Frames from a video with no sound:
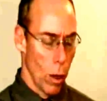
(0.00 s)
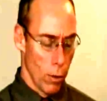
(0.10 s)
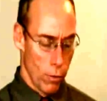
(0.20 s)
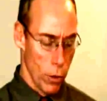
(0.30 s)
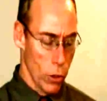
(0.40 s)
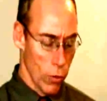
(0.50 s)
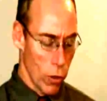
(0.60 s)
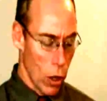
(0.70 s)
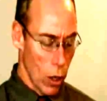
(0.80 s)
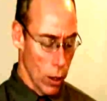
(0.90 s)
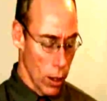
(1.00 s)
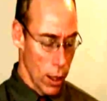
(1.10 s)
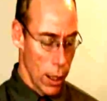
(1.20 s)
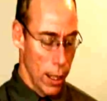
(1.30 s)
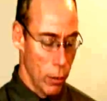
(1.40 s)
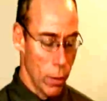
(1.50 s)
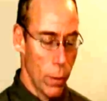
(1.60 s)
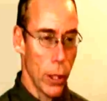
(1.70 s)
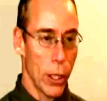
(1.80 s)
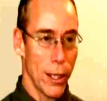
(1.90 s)
Well, first of all, it
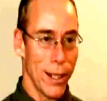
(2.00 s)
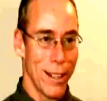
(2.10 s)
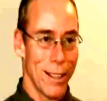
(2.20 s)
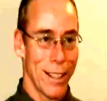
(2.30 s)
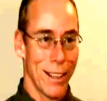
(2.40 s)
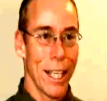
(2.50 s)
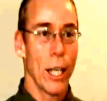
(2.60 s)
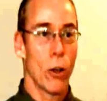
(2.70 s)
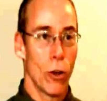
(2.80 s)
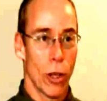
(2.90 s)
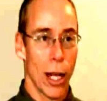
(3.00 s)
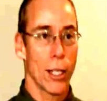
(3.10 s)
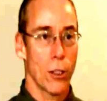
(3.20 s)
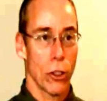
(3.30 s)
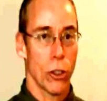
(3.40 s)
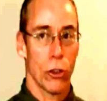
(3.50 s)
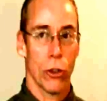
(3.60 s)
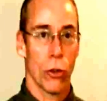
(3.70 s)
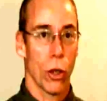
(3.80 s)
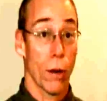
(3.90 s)
would put the legal
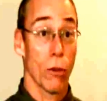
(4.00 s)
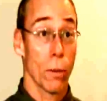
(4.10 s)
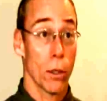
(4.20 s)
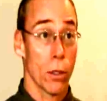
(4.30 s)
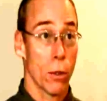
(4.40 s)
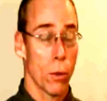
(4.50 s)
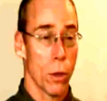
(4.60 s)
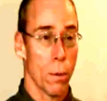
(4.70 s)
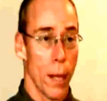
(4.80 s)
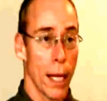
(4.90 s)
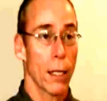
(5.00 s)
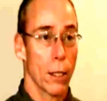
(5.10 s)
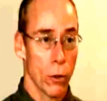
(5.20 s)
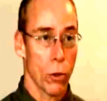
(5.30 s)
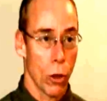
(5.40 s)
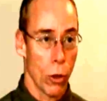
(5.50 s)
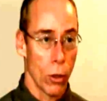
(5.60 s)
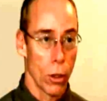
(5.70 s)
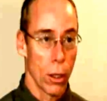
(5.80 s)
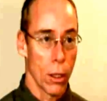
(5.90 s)
constitutional governments of the world back in
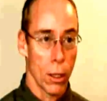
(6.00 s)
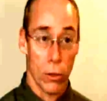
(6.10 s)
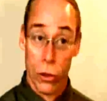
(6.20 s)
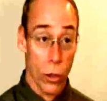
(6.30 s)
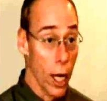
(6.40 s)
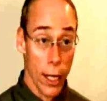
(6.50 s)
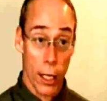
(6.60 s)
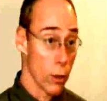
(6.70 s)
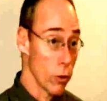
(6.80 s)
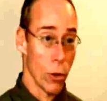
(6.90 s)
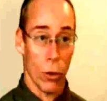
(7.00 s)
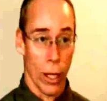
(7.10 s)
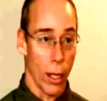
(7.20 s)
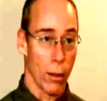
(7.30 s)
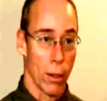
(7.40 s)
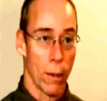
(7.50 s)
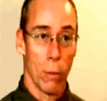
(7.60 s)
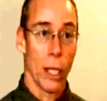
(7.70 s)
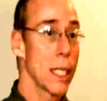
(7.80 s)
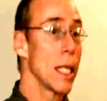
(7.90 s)
control, because they're not in control now.
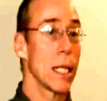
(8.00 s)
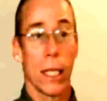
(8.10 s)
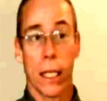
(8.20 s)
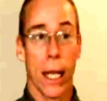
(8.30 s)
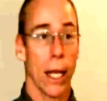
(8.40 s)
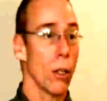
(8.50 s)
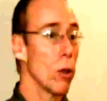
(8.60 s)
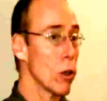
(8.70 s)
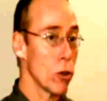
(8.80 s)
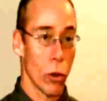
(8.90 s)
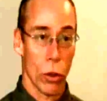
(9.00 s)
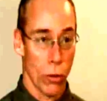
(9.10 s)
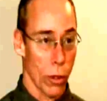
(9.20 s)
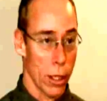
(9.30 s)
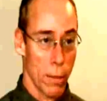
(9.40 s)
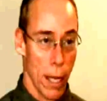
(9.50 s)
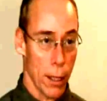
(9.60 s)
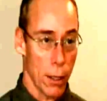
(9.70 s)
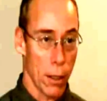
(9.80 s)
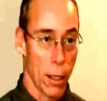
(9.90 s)
President Clinton had no control over this
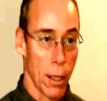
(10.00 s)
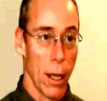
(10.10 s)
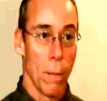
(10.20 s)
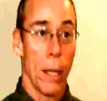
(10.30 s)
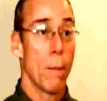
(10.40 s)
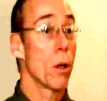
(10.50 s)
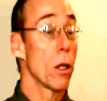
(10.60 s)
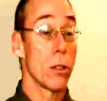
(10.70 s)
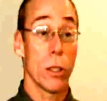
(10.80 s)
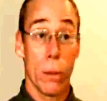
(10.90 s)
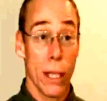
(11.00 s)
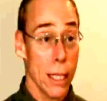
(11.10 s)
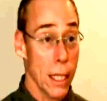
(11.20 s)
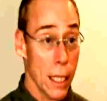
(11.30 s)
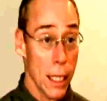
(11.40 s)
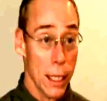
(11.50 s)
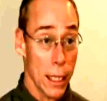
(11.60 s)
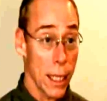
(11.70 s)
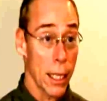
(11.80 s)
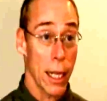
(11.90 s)
matter. People close to President
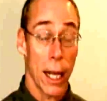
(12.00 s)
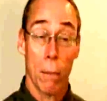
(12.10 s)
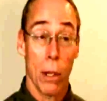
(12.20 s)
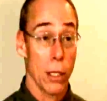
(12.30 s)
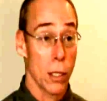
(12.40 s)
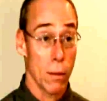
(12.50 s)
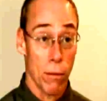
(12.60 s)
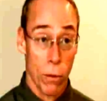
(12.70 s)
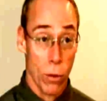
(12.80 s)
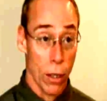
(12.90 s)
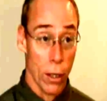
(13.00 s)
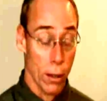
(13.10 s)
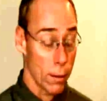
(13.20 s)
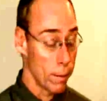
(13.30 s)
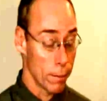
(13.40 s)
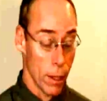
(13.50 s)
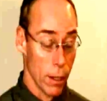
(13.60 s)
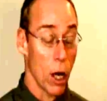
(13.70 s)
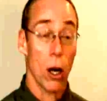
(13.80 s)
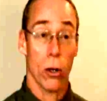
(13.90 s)
Kennedy and President
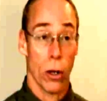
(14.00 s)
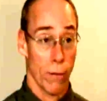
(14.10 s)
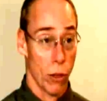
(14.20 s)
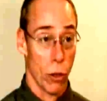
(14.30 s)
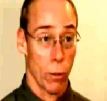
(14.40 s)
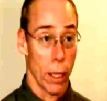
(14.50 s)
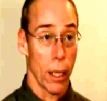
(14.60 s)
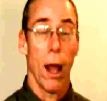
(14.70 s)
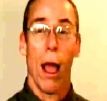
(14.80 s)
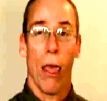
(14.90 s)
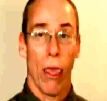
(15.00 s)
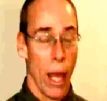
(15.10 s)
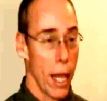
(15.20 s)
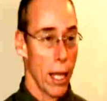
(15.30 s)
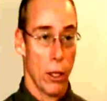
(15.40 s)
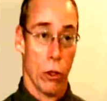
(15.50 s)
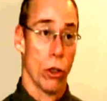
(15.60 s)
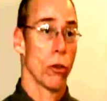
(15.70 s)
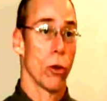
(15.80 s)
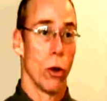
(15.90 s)
Carter have told me they had no
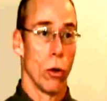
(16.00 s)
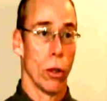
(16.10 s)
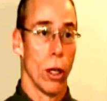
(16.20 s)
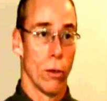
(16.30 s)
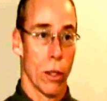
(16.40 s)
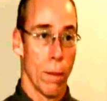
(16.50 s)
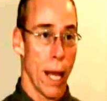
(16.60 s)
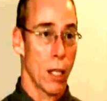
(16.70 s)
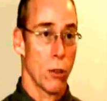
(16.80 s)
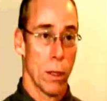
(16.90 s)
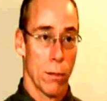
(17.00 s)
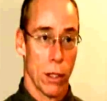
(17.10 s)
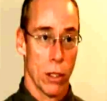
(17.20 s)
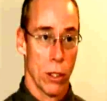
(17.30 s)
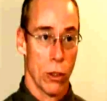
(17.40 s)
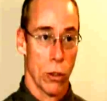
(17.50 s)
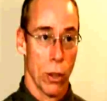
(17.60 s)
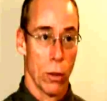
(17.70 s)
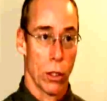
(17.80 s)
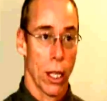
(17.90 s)
control over the management of this issue.
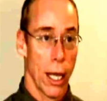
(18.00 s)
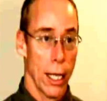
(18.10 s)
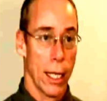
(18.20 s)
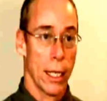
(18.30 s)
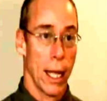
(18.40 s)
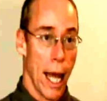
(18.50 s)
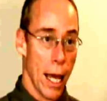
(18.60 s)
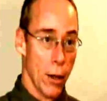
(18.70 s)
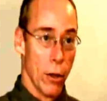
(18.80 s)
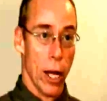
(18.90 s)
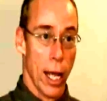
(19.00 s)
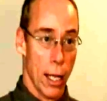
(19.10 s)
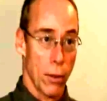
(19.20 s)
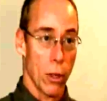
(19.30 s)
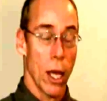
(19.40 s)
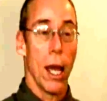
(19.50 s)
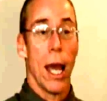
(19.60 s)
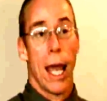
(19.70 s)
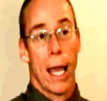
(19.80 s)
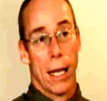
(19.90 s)
It was taken out of their hands
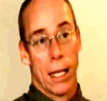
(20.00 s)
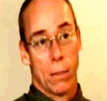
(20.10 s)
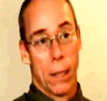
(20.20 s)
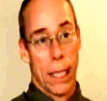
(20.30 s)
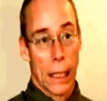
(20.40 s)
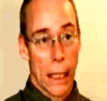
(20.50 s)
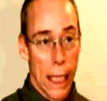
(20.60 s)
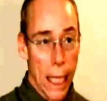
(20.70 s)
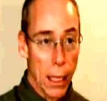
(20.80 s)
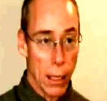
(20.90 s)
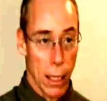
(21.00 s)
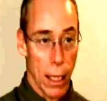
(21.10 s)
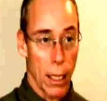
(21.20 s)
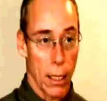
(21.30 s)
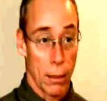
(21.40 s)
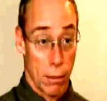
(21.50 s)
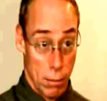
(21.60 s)
and has been illegally,